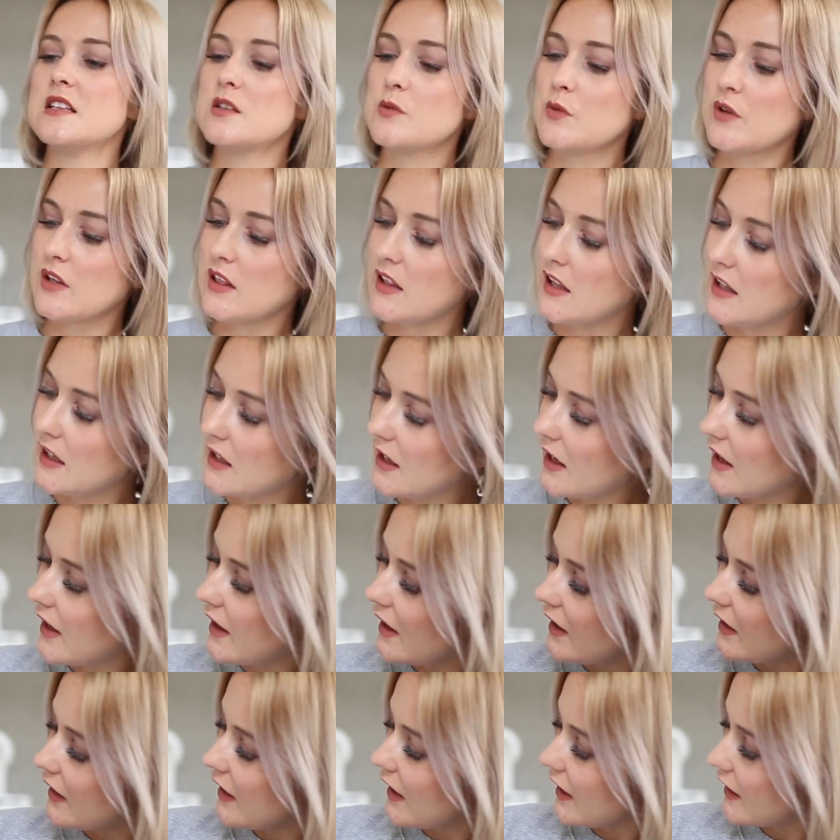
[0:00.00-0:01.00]
is with like,
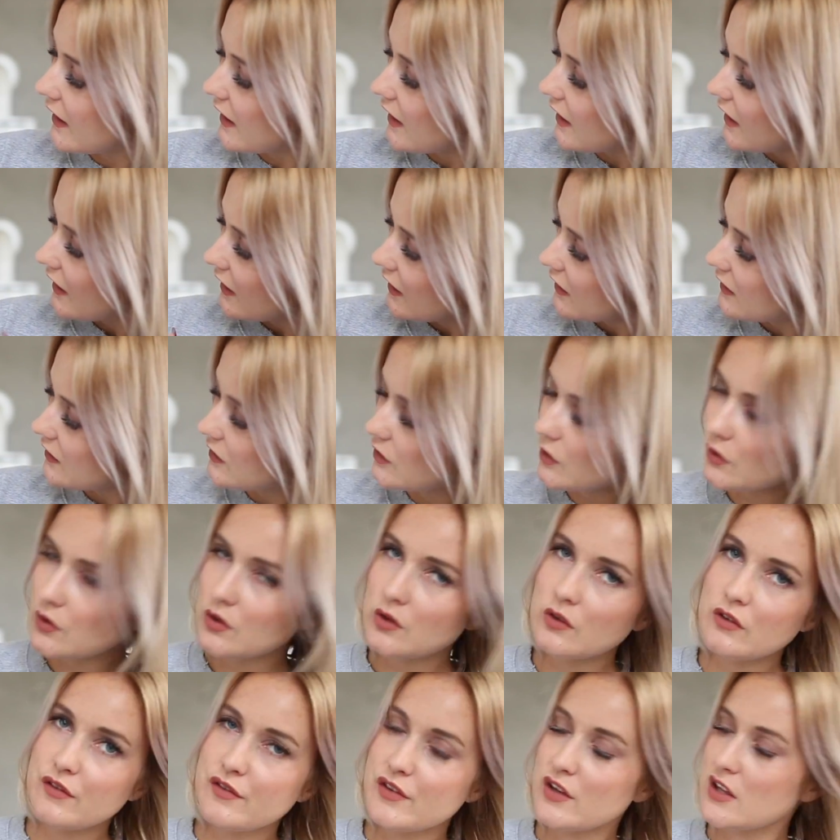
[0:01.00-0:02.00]
I
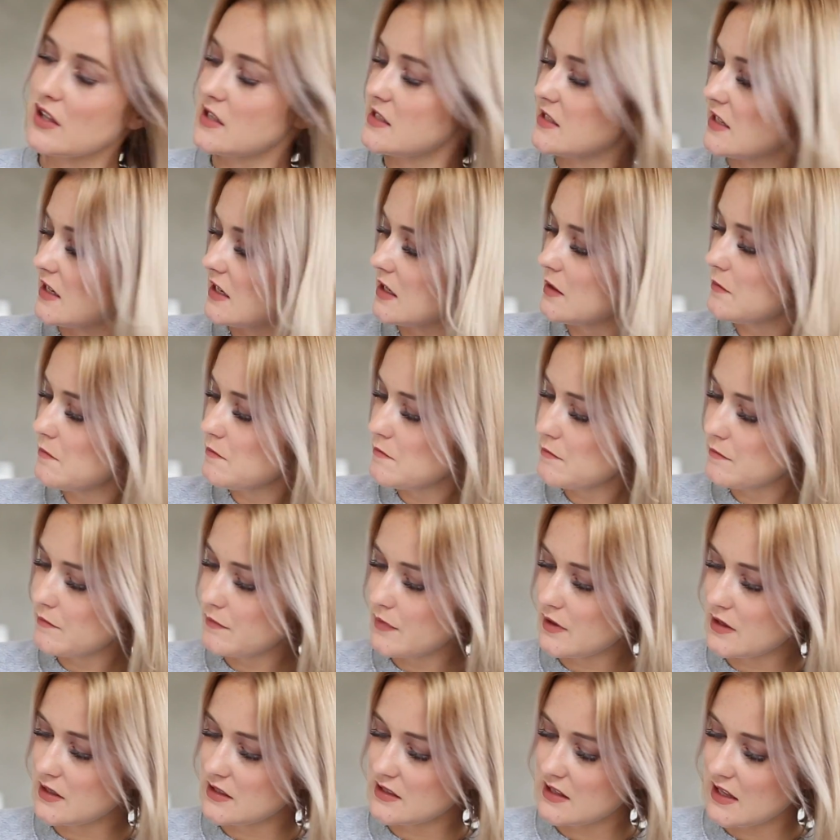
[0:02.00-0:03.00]
don't know if you can see it,
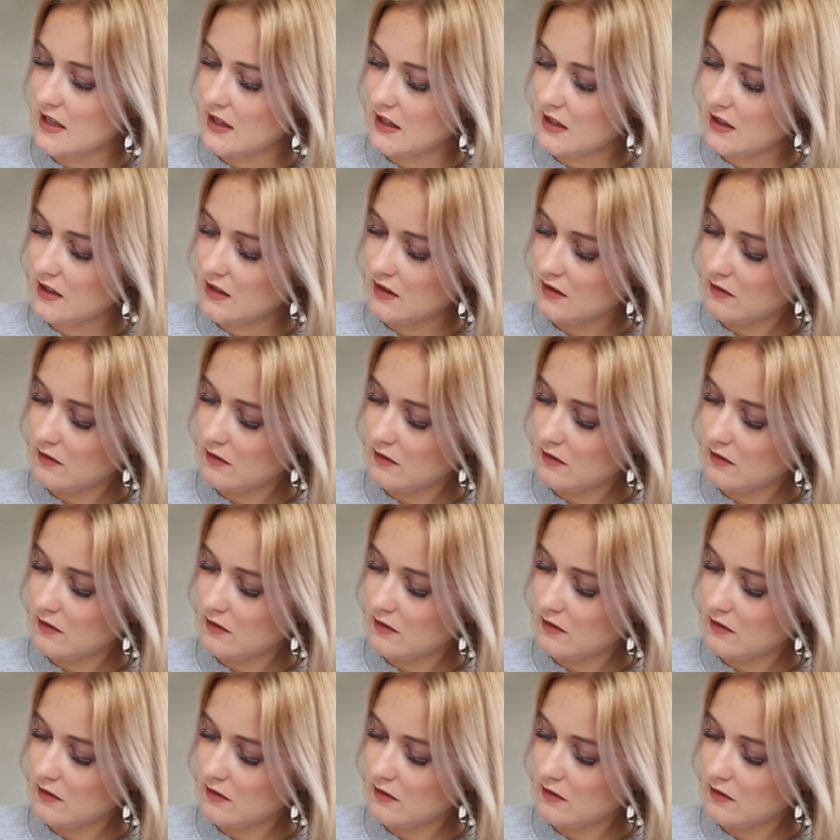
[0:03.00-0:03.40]
but it's like